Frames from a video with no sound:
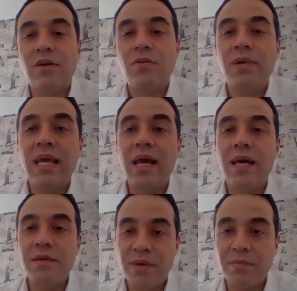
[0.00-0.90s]

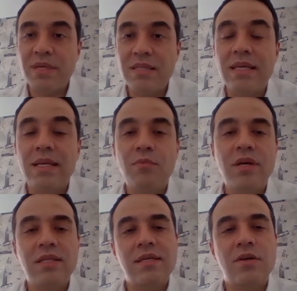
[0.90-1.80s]
If they're
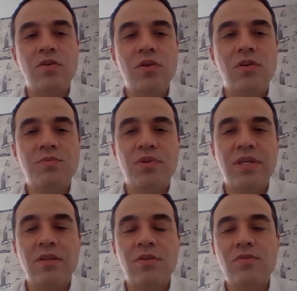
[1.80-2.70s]
gonna be
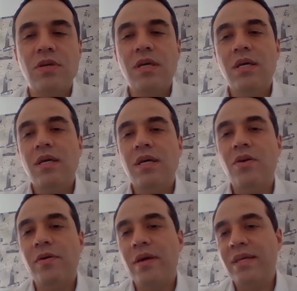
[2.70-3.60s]
building a road in
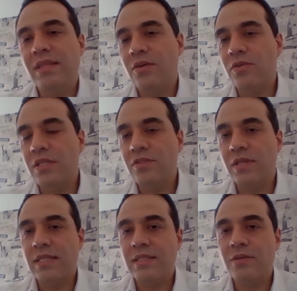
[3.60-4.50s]
a
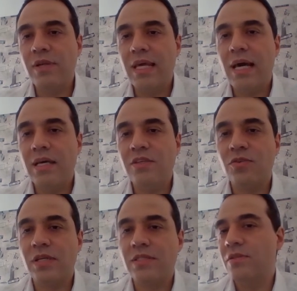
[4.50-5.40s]
territory, or
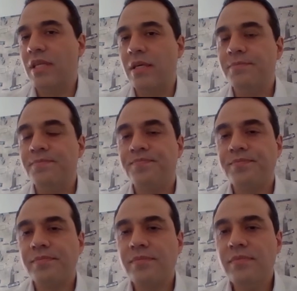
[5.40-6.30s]
once again,
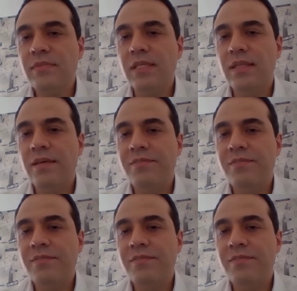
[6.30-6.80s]
people